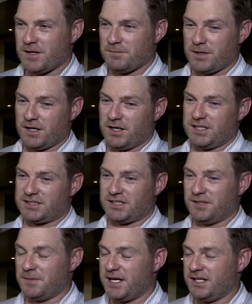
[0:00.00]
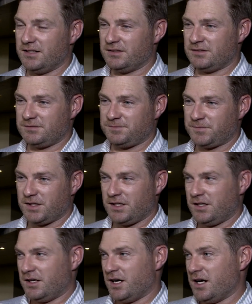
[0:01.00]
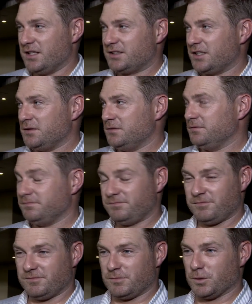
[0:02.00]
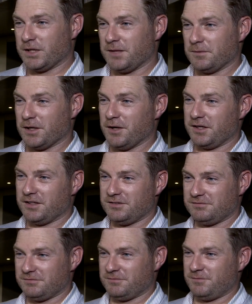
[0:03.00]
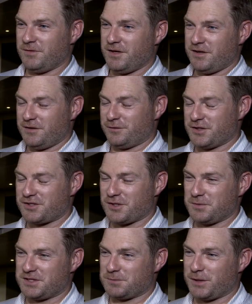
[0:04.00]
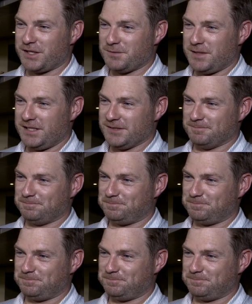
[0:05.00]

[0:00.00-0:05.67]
But he's still a maiden, so we'll get him going, and first job is to break the maiden.